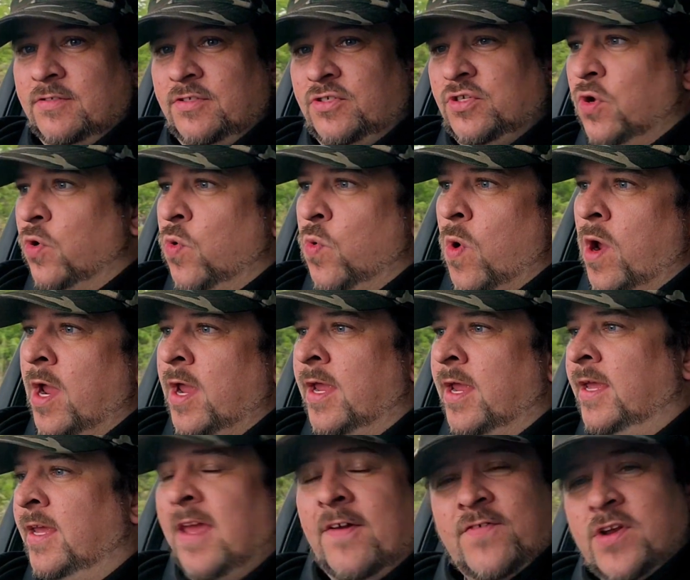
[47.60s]
to
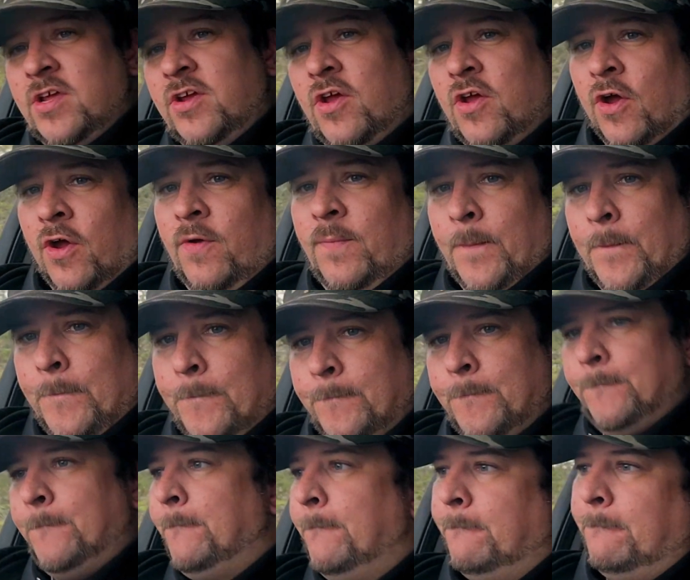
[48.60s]
give it a go,
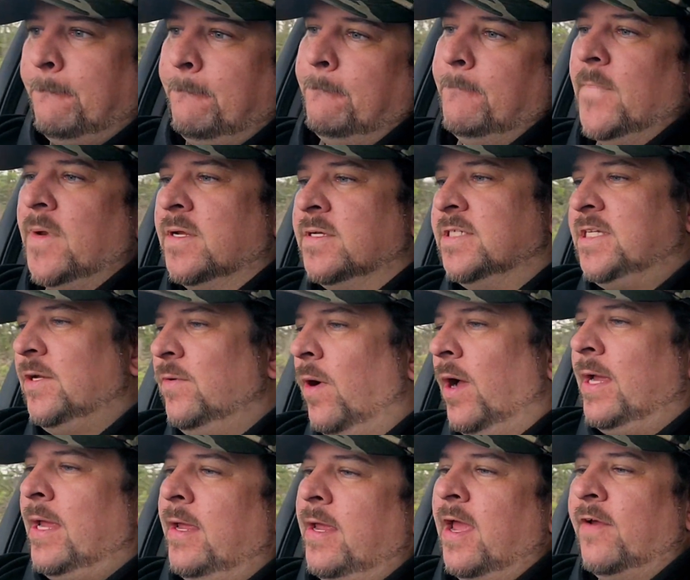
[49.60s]
see
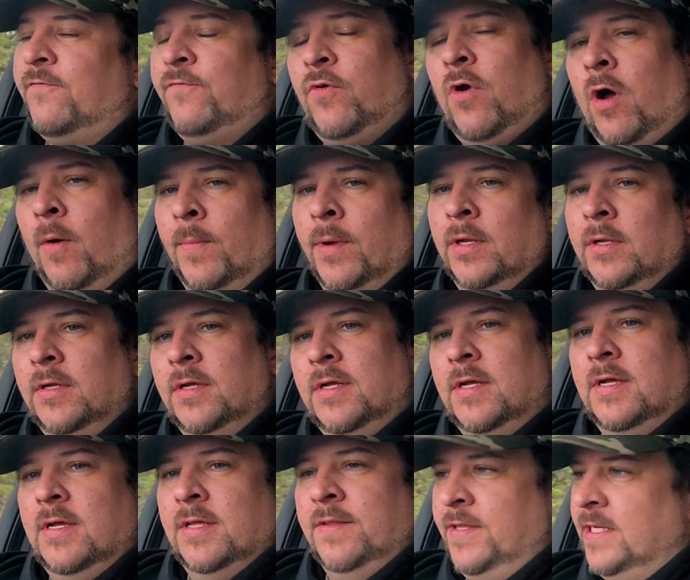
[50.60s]
what I can get from
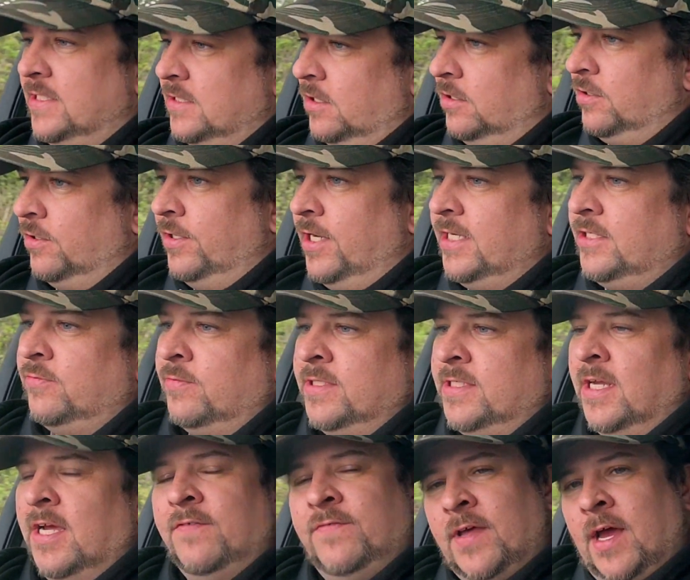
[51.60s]
this local nature
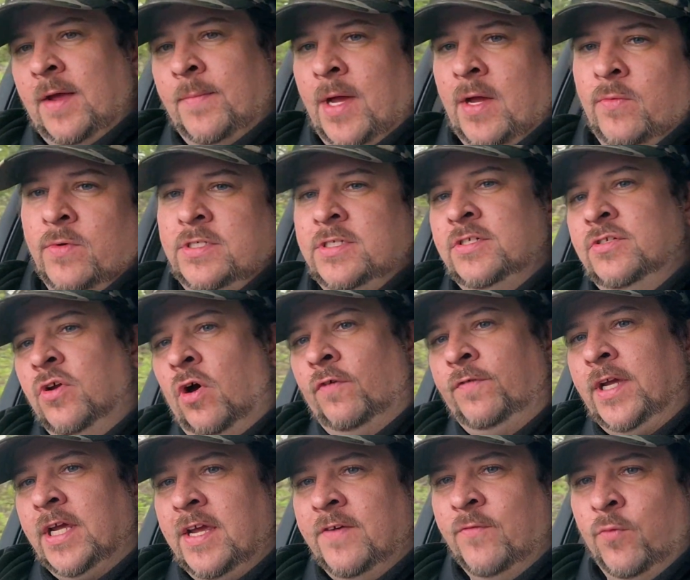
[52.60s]
reserve that I'm at, which is
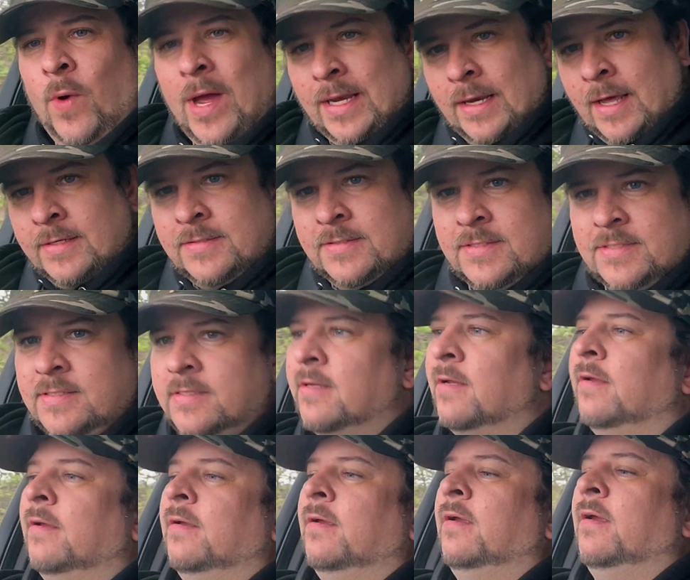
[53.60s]
North Cave Wetlands,
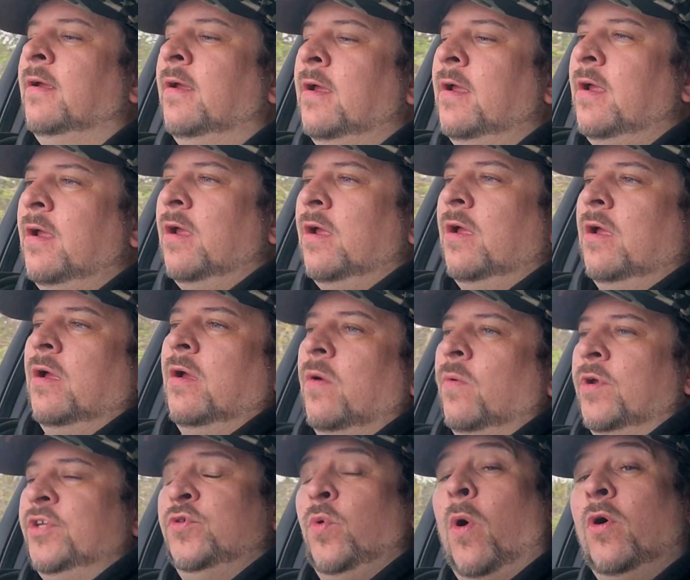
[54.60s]

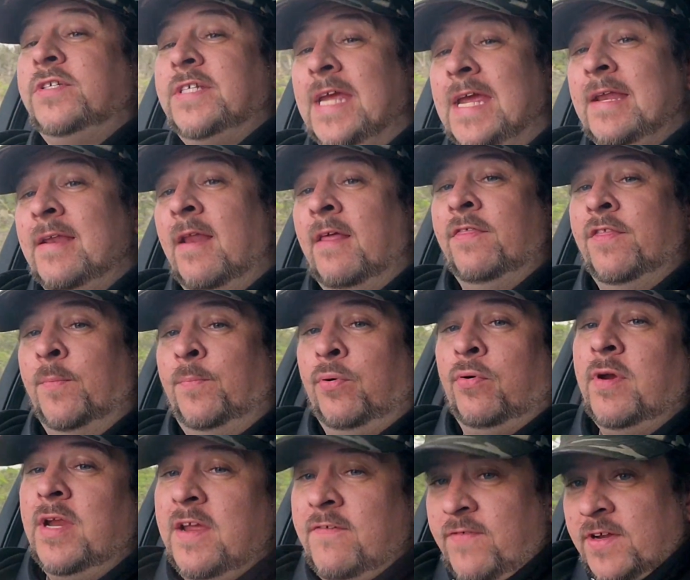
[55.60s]
which was in the
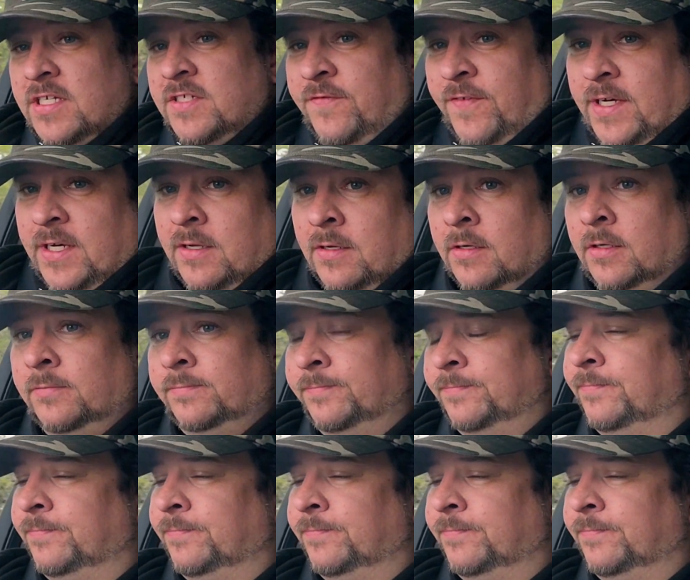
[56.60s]
previous video,